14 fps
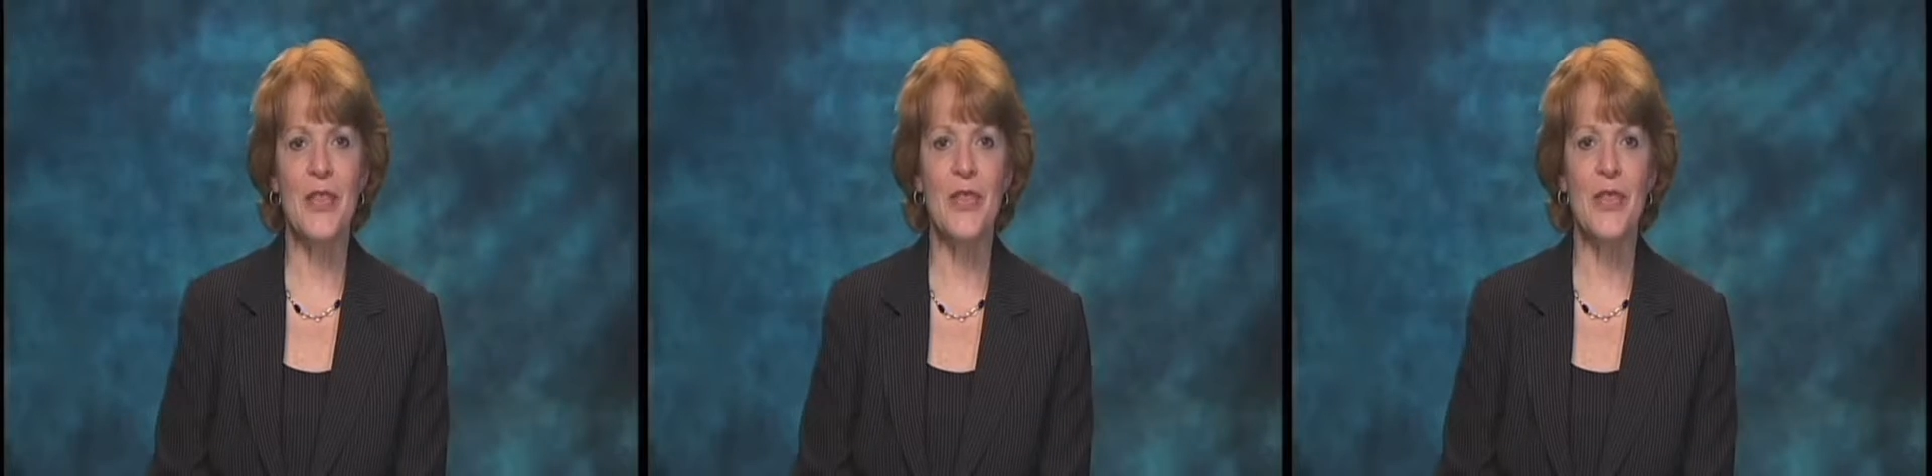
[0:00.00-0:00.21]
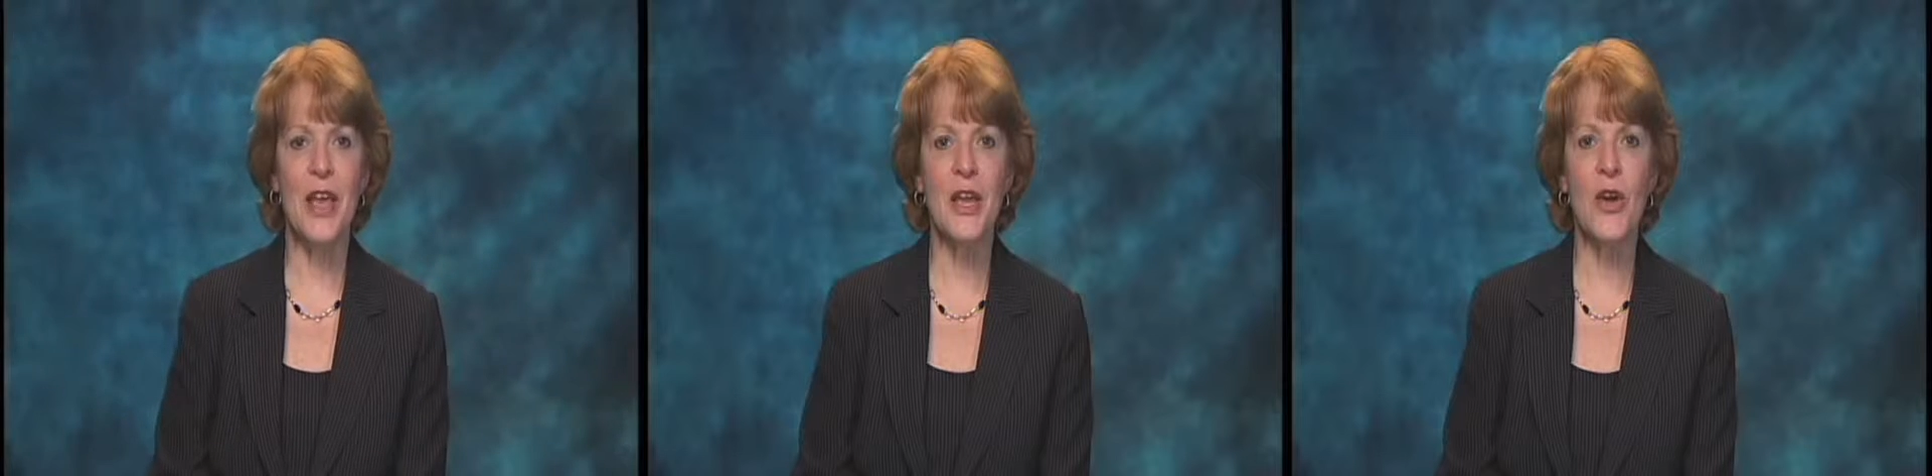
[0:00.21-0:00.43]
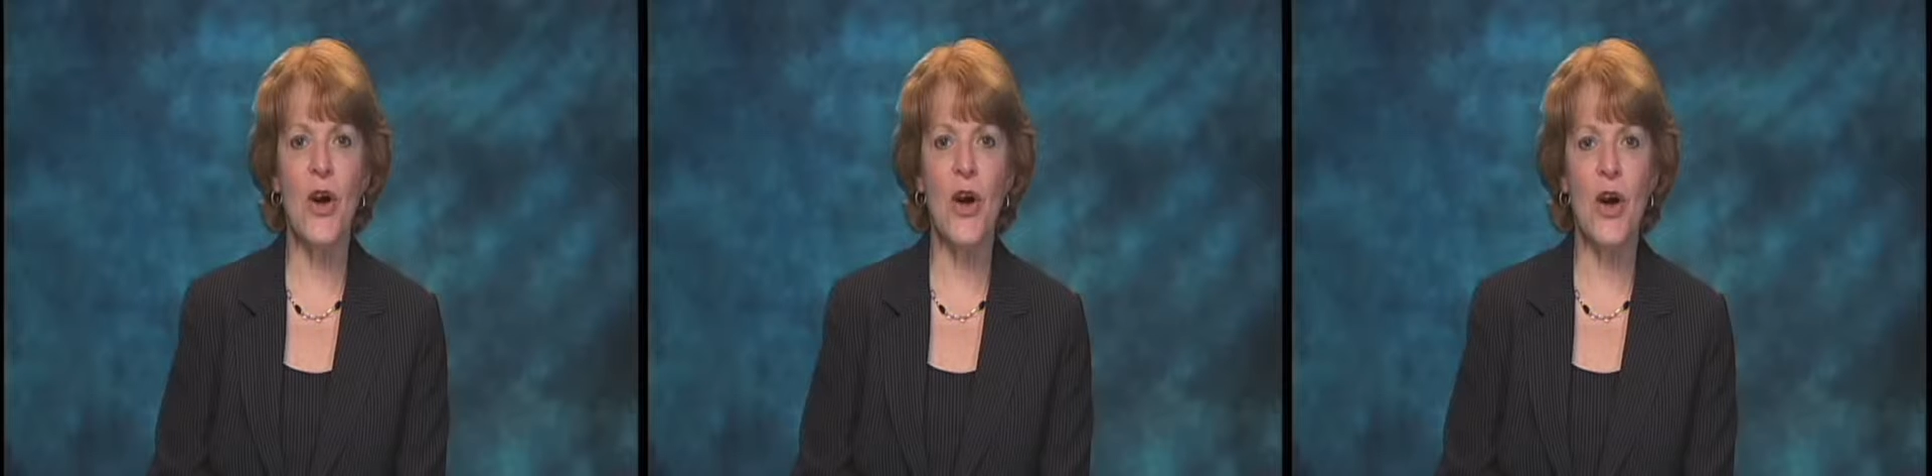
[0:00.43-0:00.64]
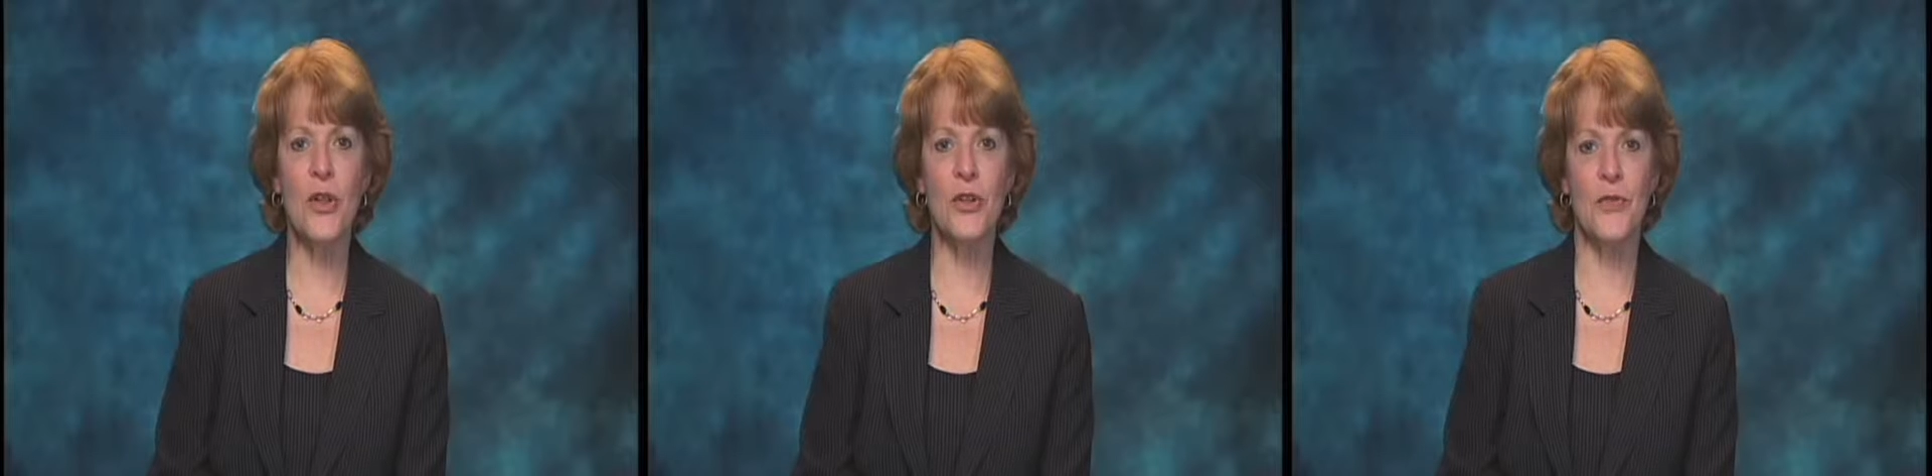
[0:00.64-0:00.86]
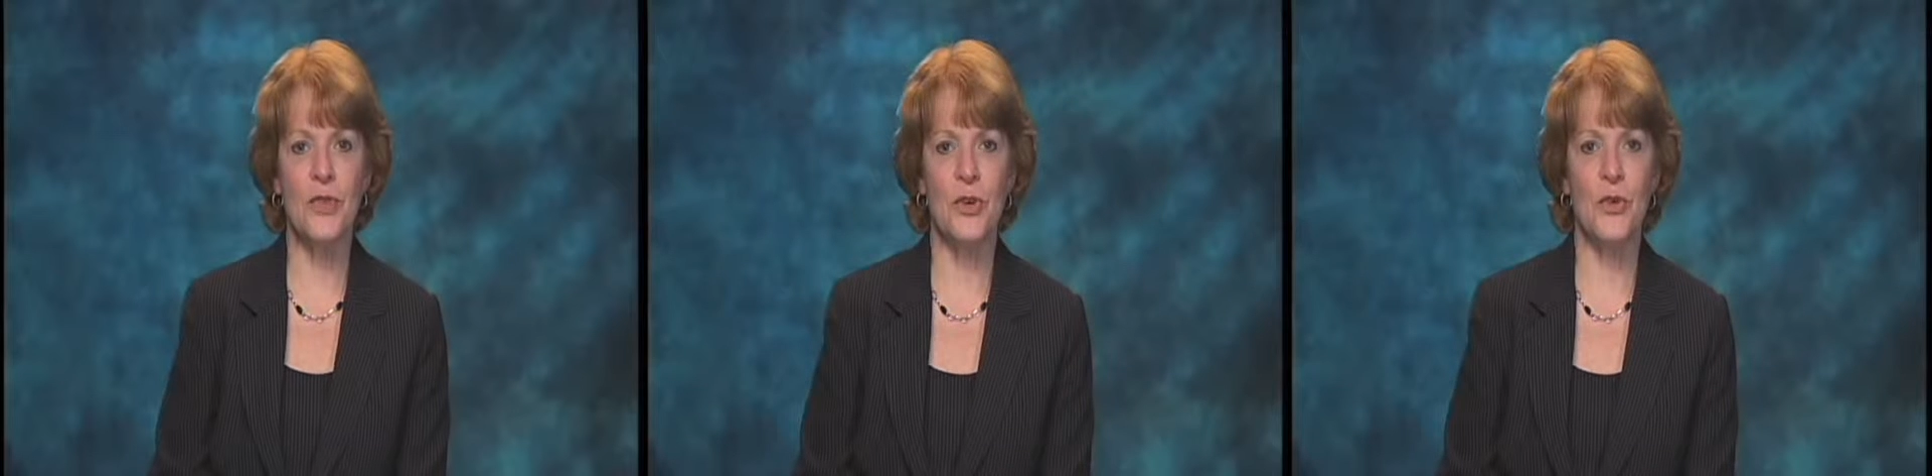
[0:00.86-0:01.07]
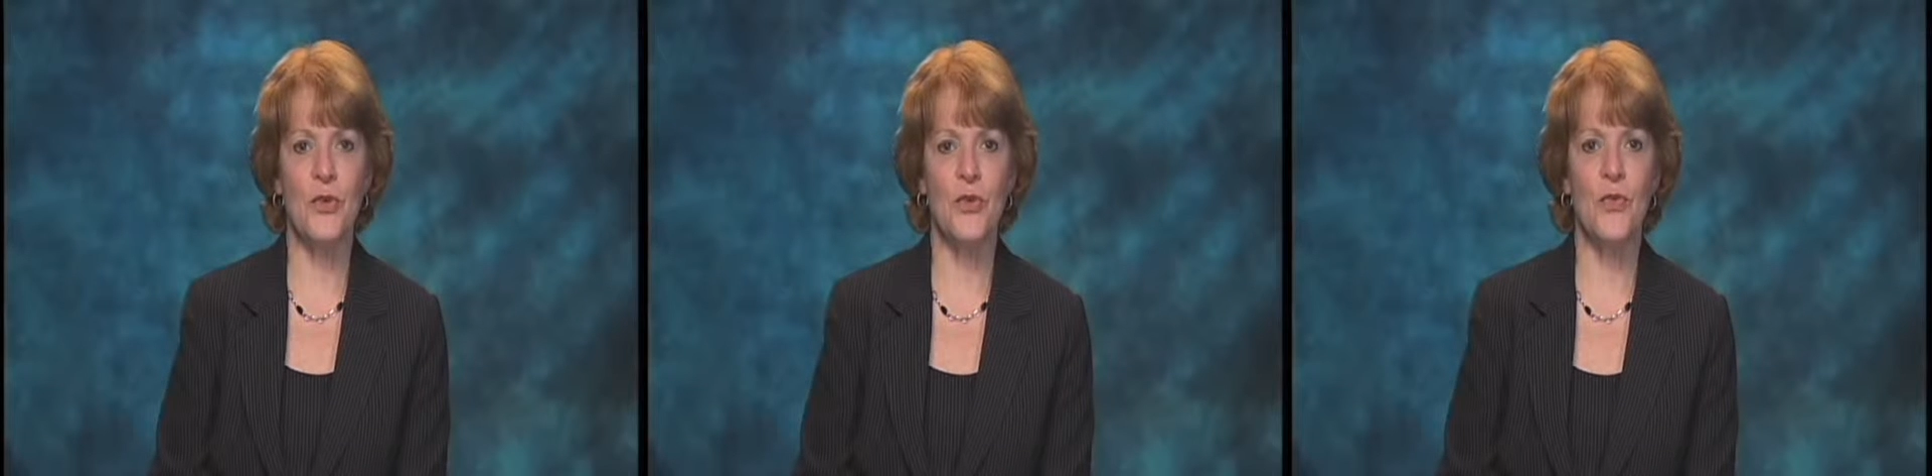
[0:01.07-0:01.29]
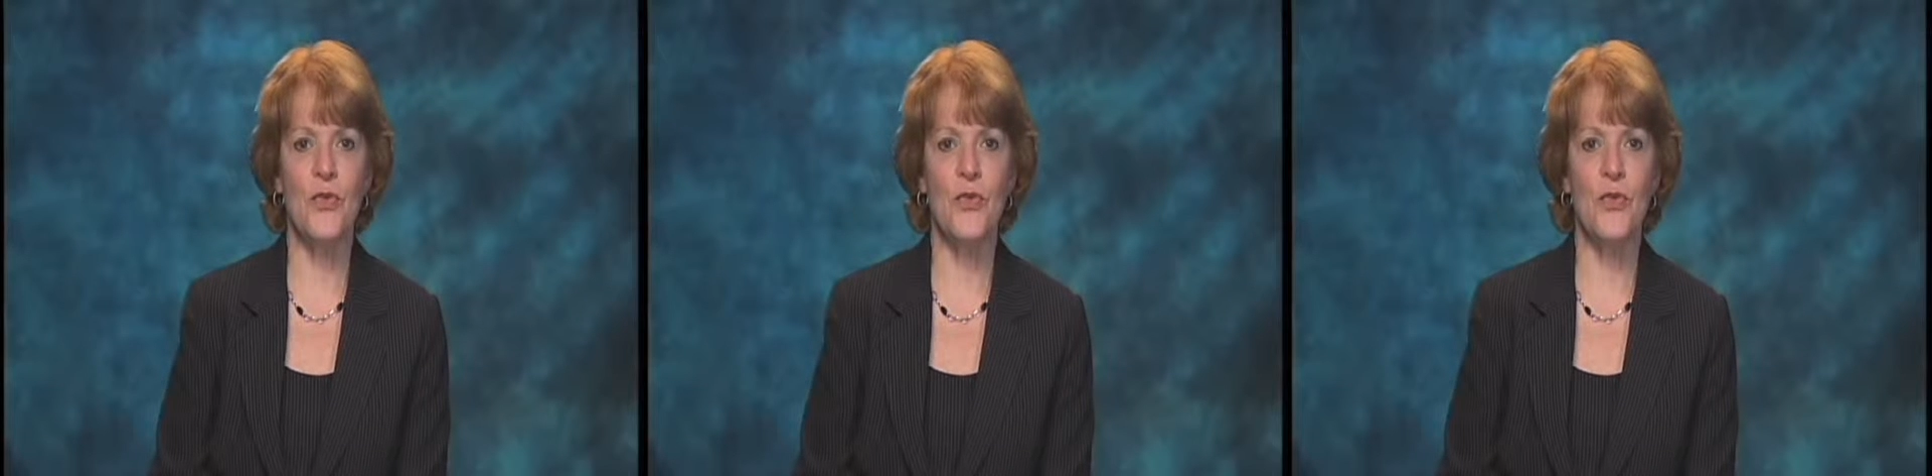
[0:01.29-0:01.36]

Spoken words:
and thank all of you